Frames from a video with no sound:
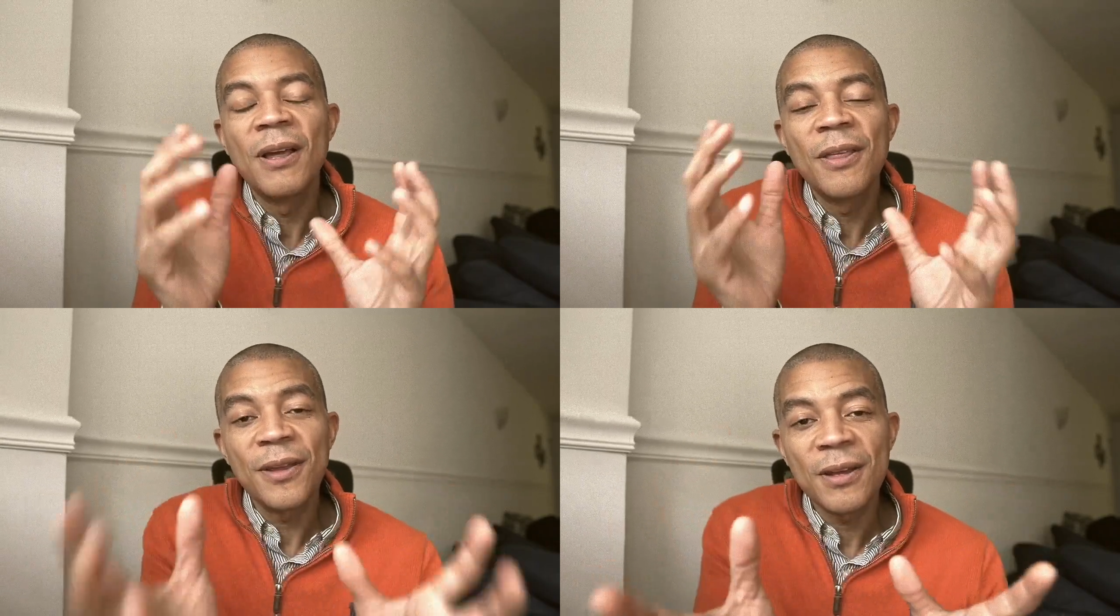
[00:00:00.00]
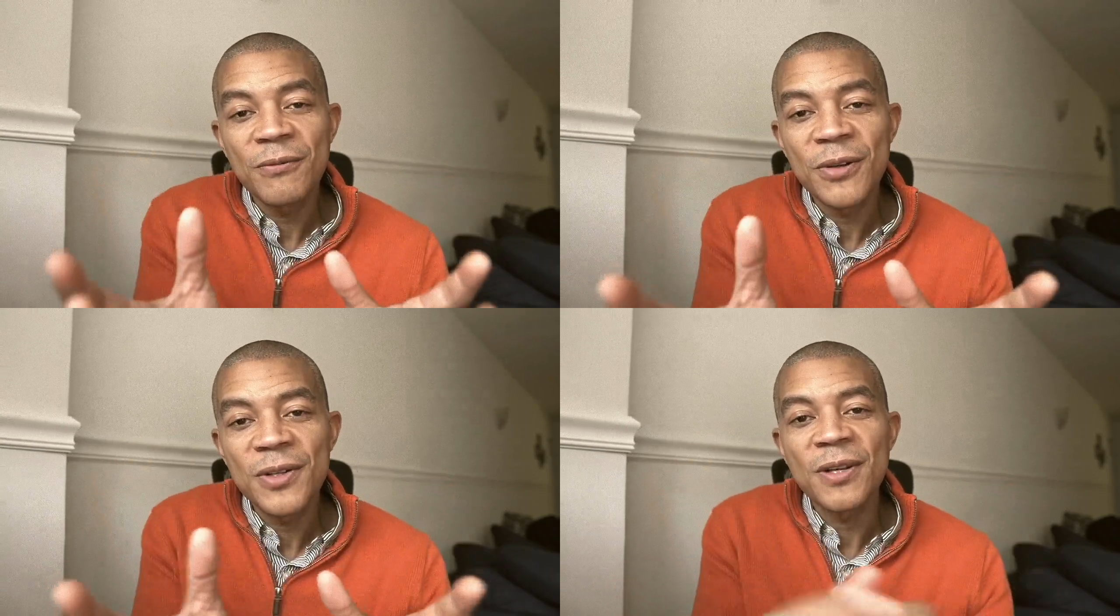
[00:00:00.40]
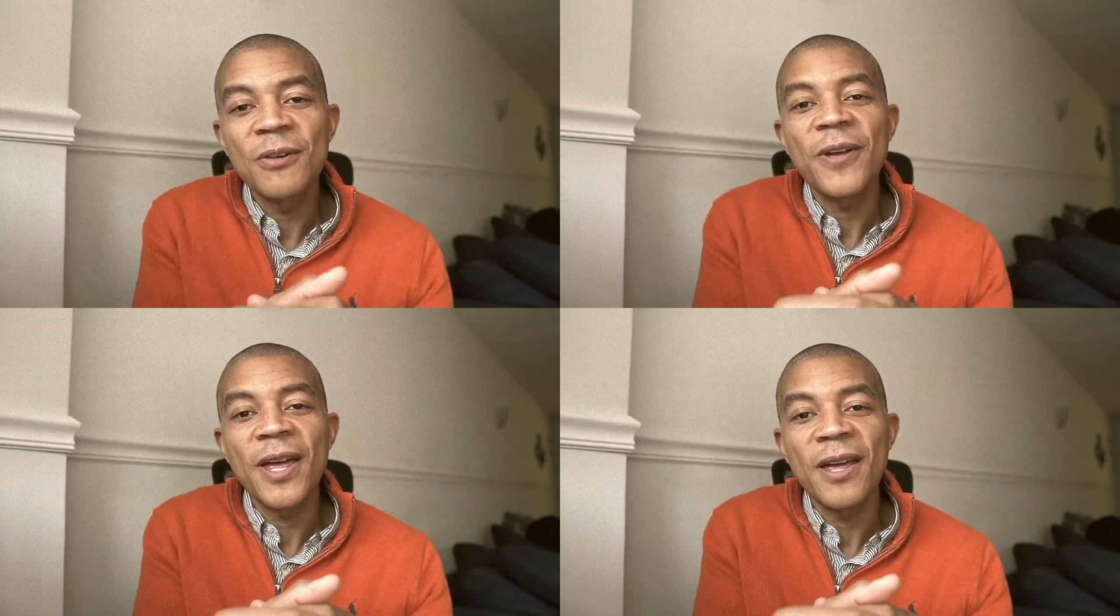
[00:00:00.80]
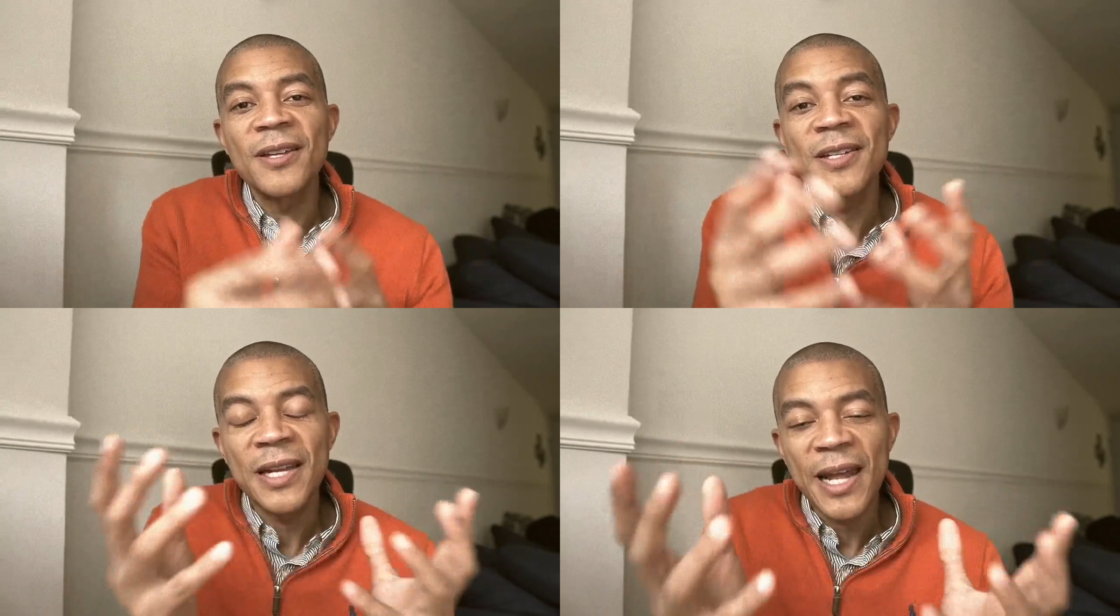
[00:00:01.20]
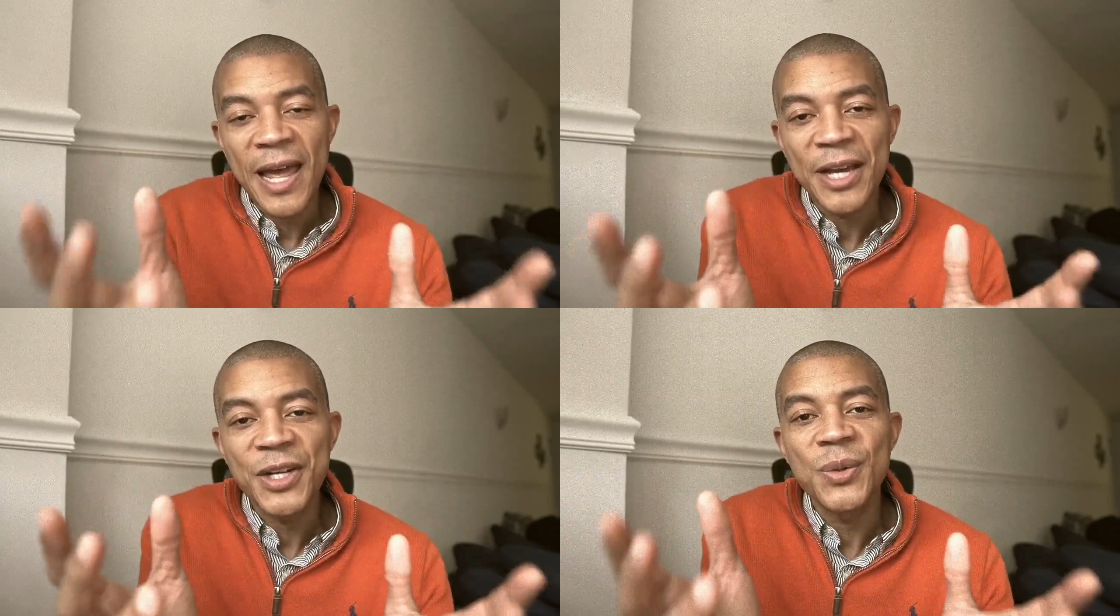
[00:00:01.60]
Think of yourself as an
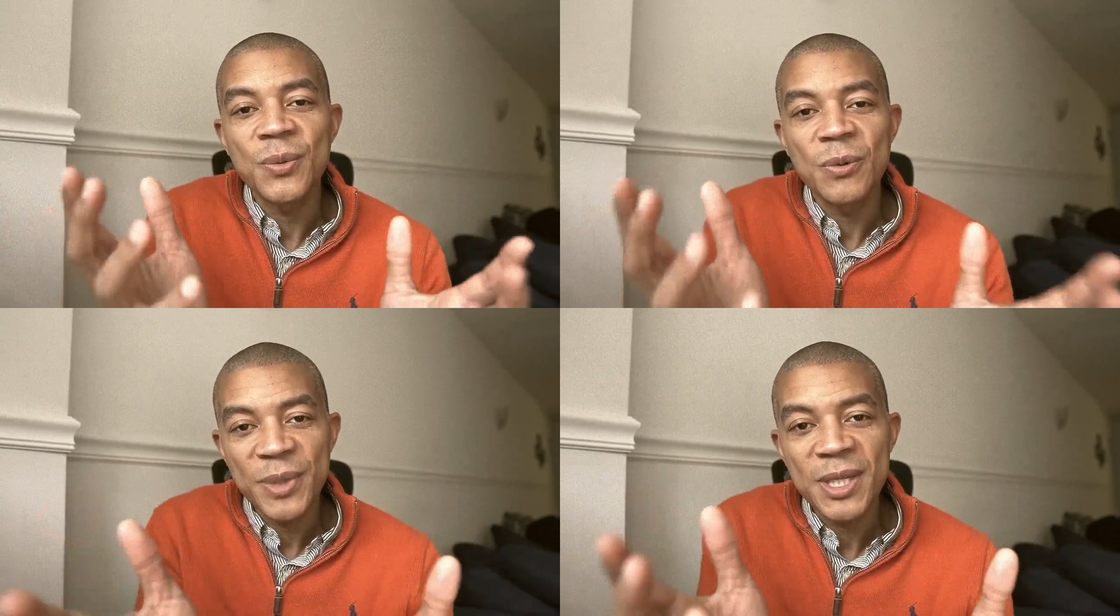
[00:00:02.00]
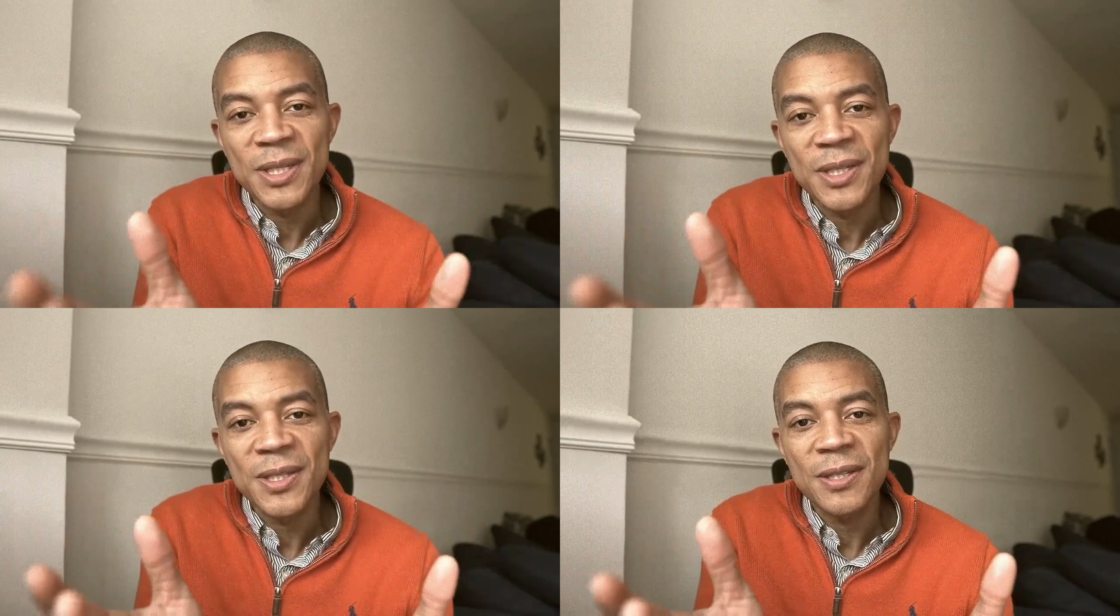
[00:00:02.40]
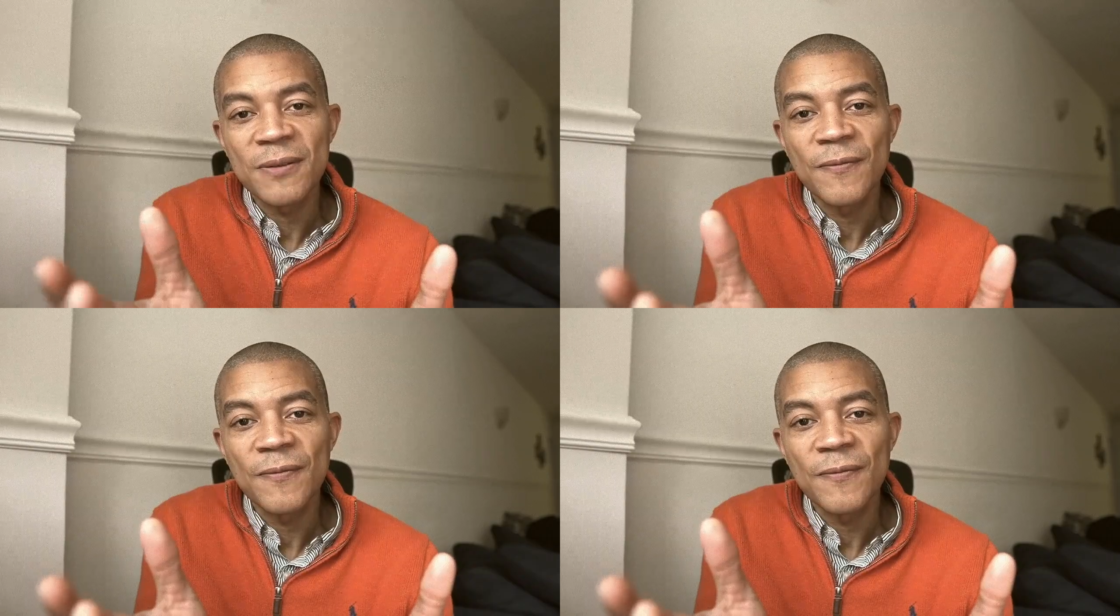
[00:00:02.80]
actual business.